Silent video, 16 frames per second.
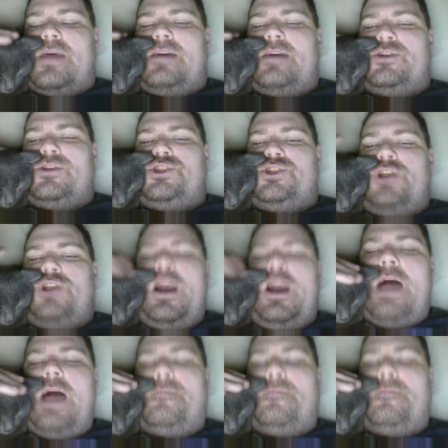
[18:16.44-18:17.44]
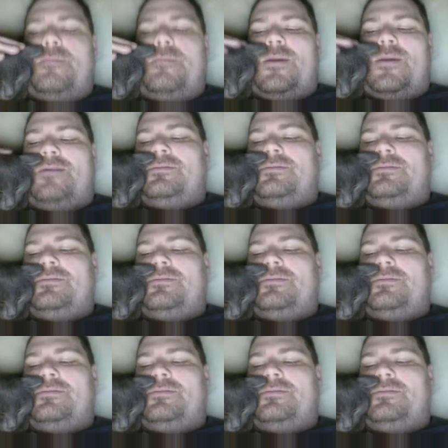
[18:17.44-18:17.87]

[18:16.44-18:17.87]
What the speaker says: Shut up. No.